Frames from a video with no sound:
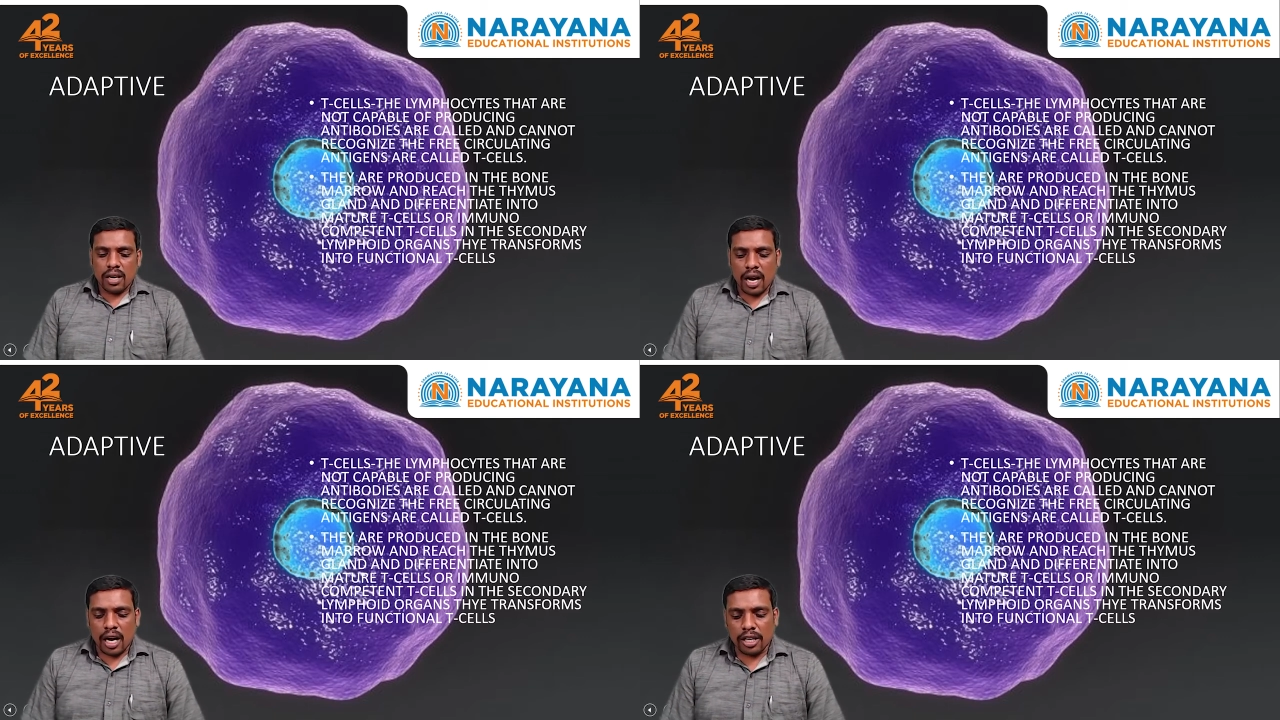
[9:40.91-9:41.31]

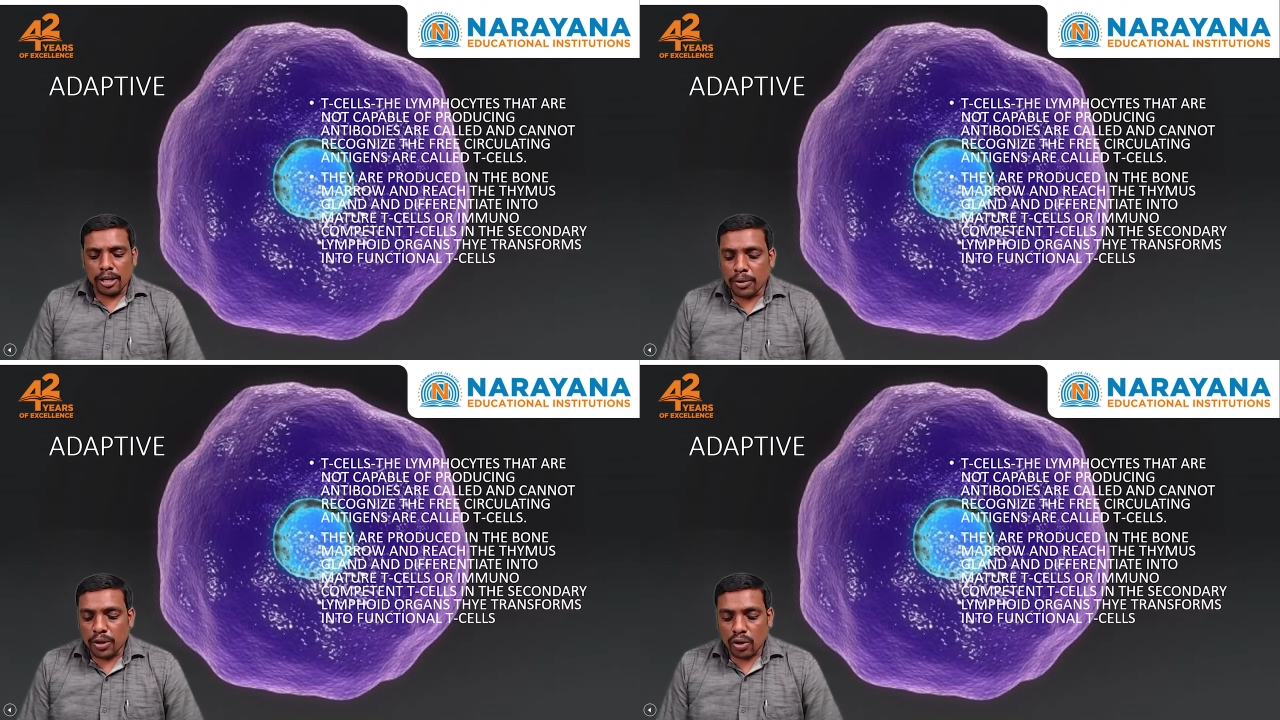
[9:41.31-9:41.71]
and
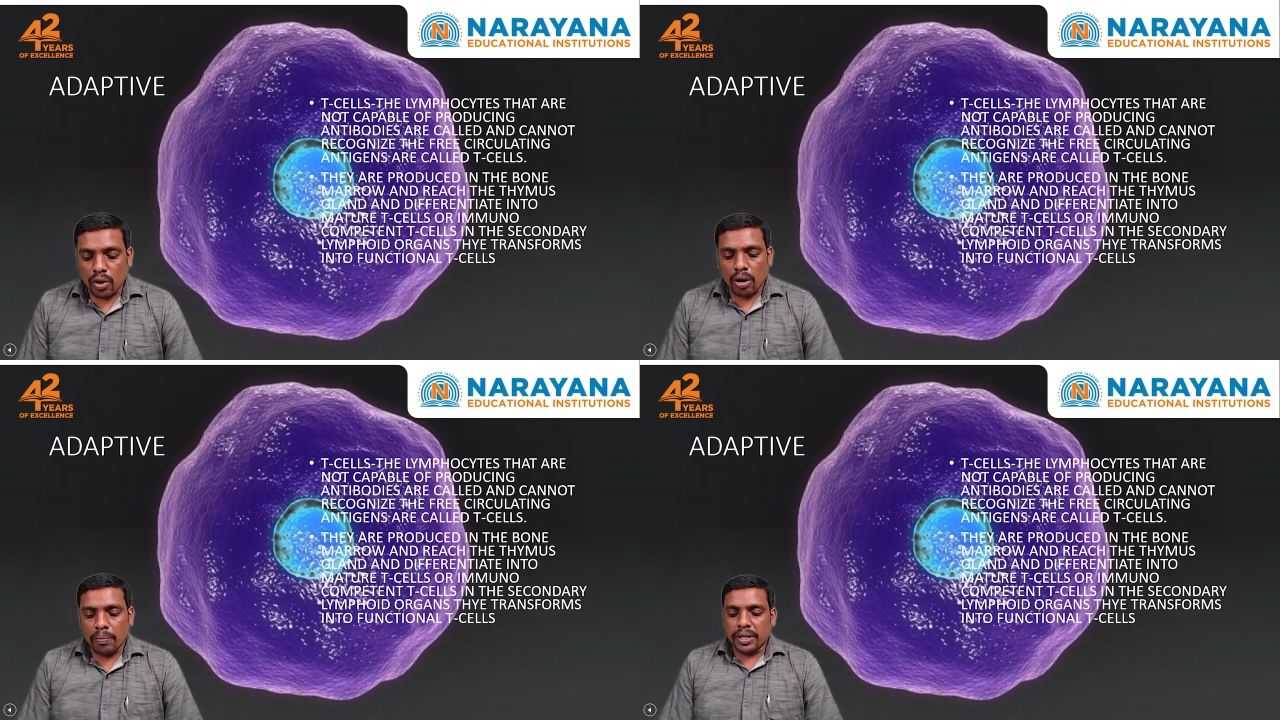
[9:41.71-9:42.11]

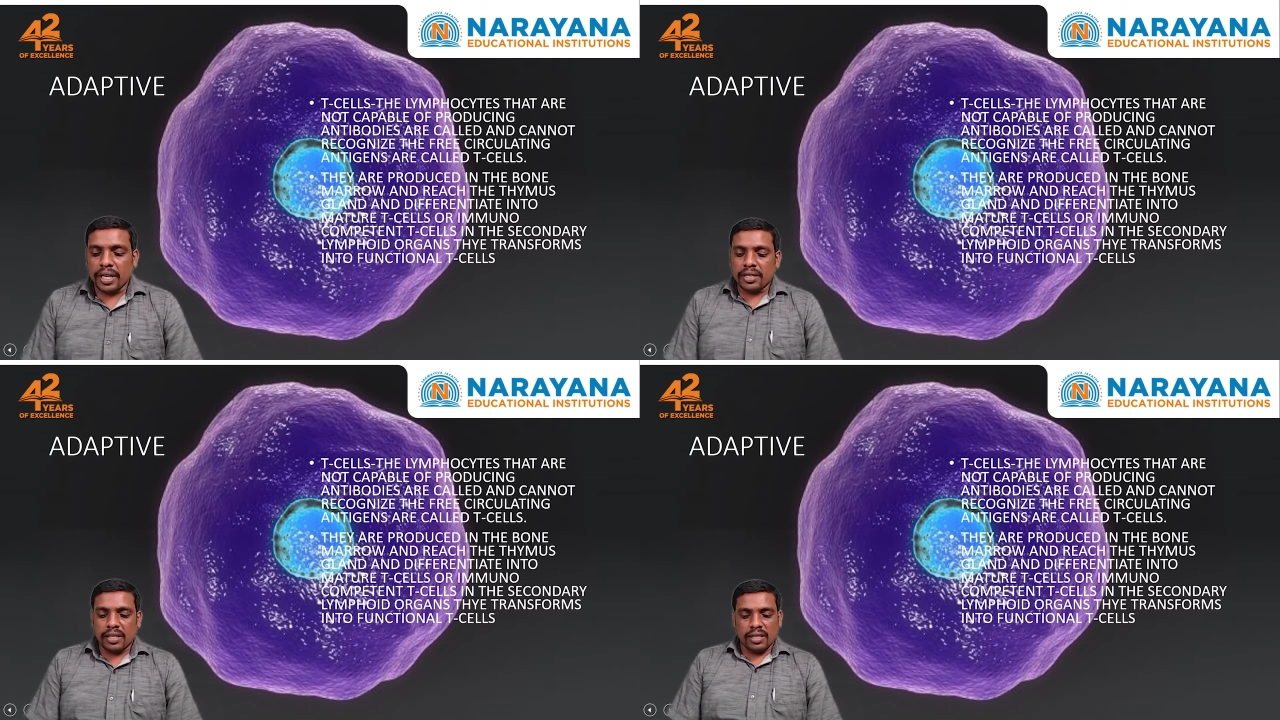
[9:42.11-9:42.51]

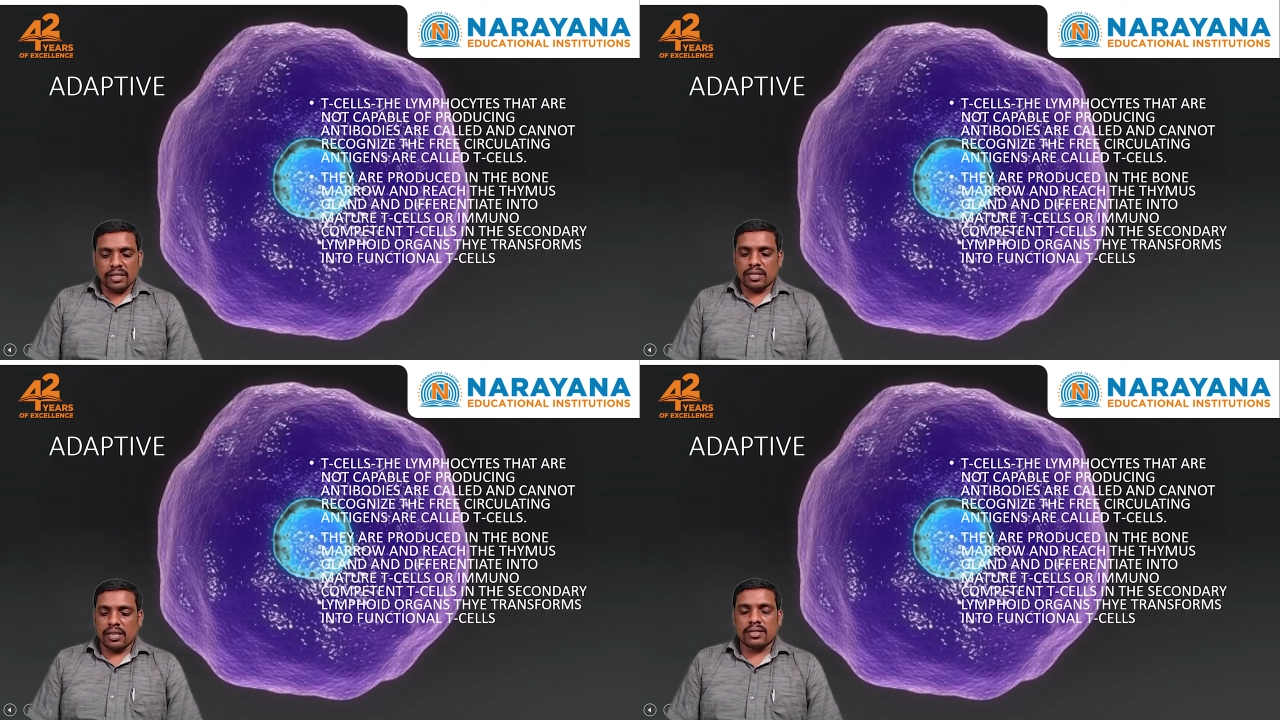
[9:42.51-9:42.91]
immunocompetent T
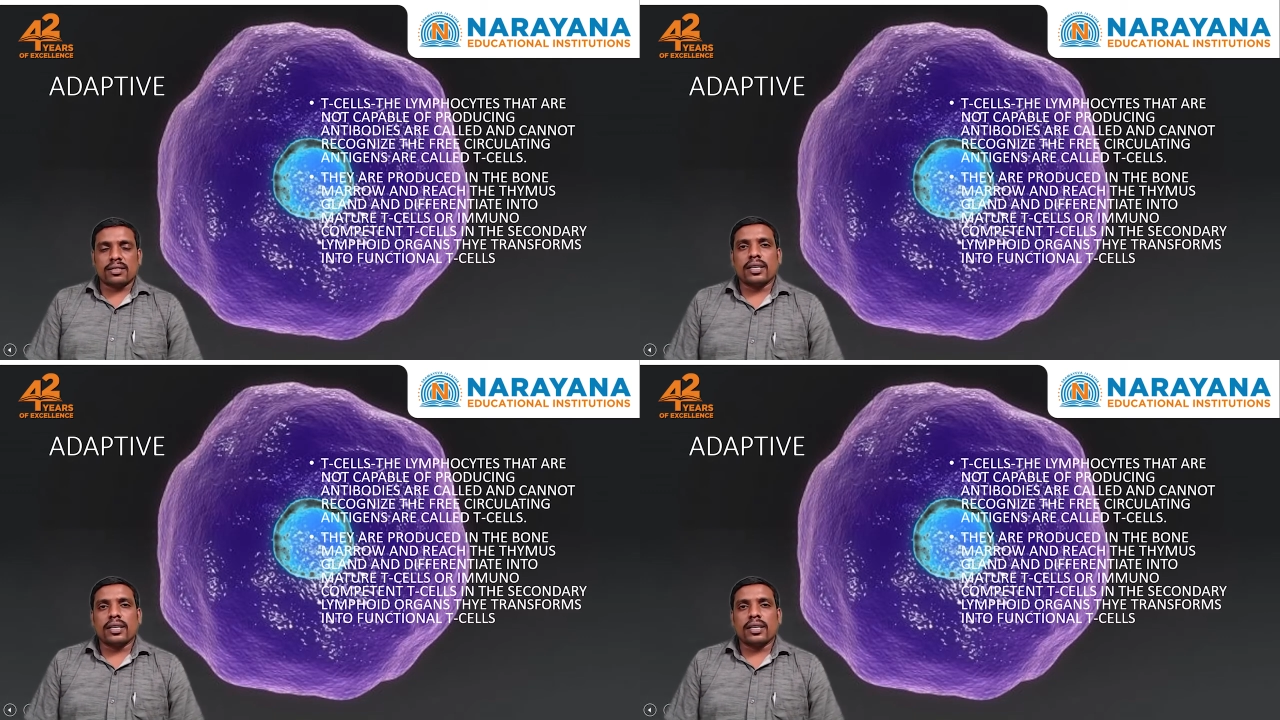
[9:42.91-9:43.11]
cells